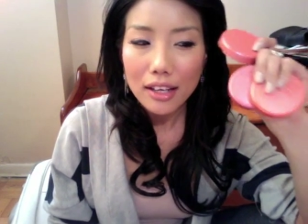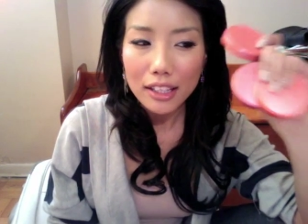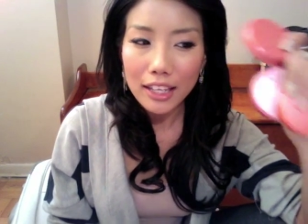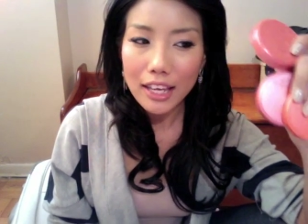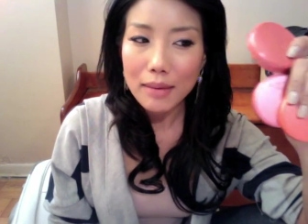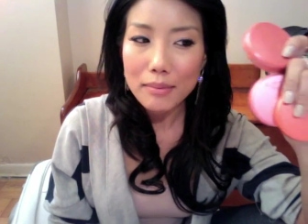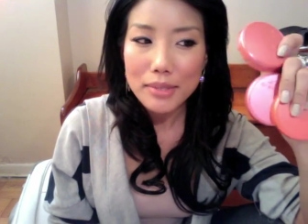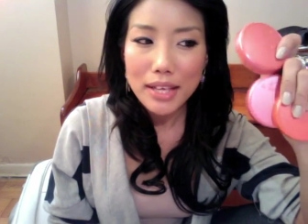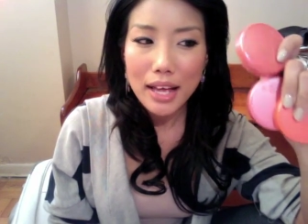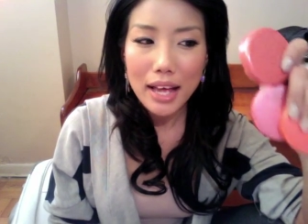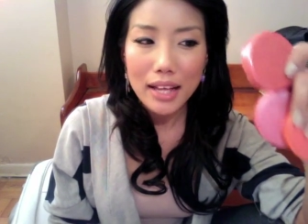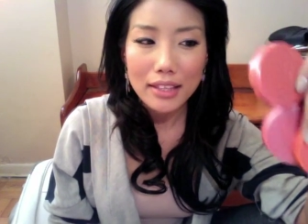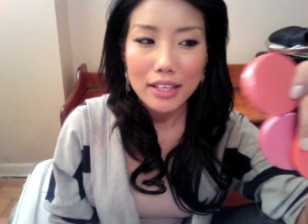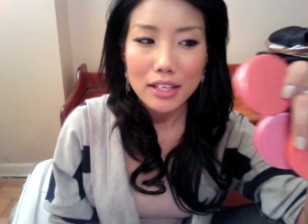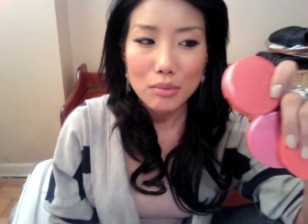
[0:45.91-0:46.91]
claims
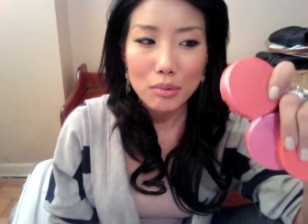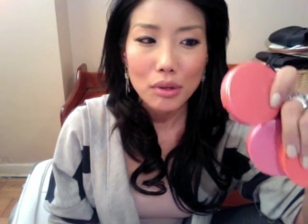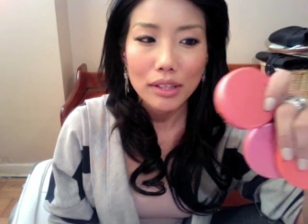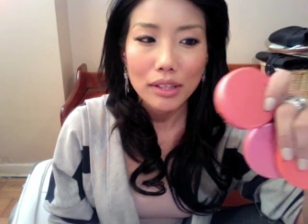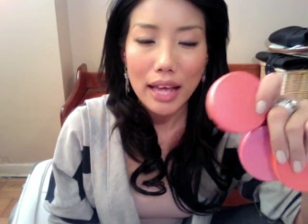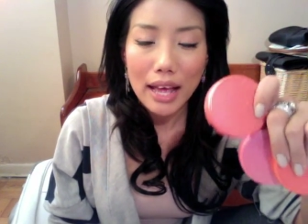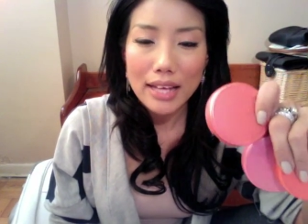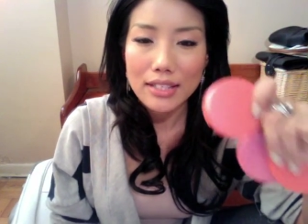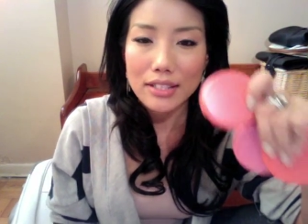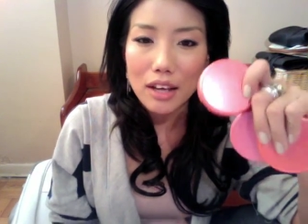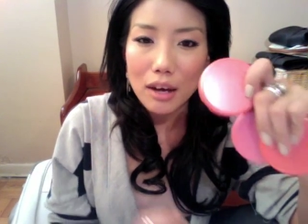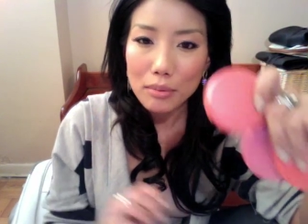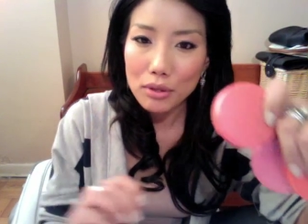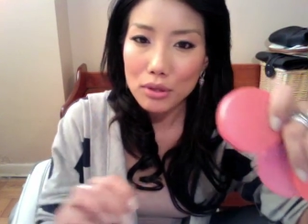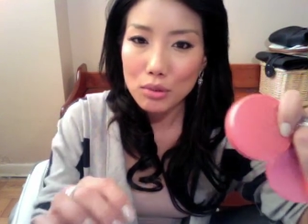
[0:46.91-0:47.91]
that these will last
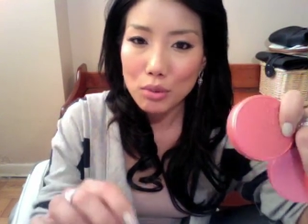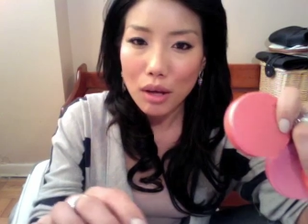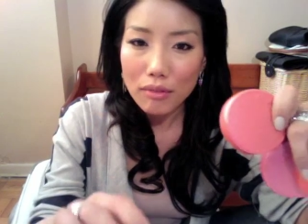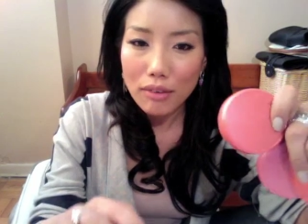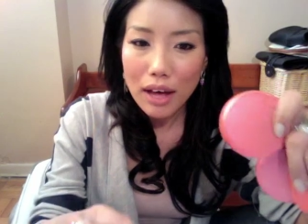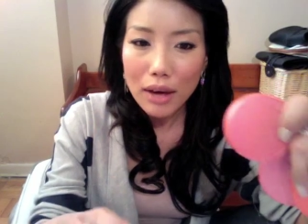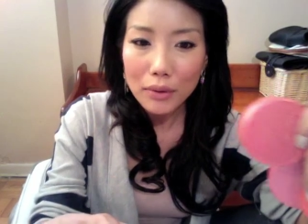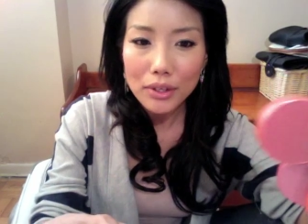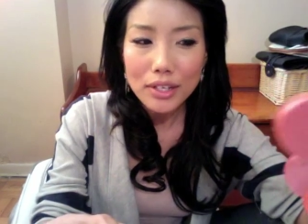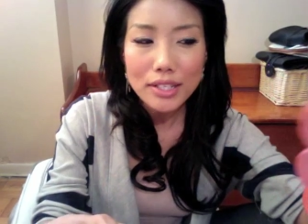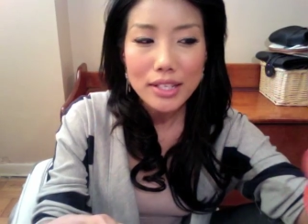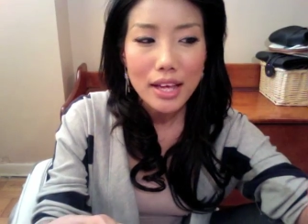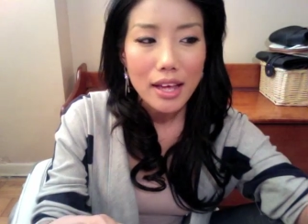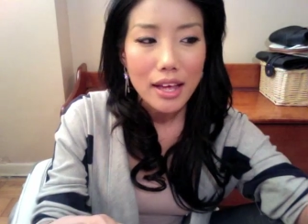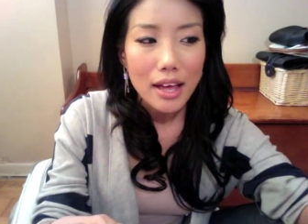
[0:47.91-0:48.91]
up to 12 hours.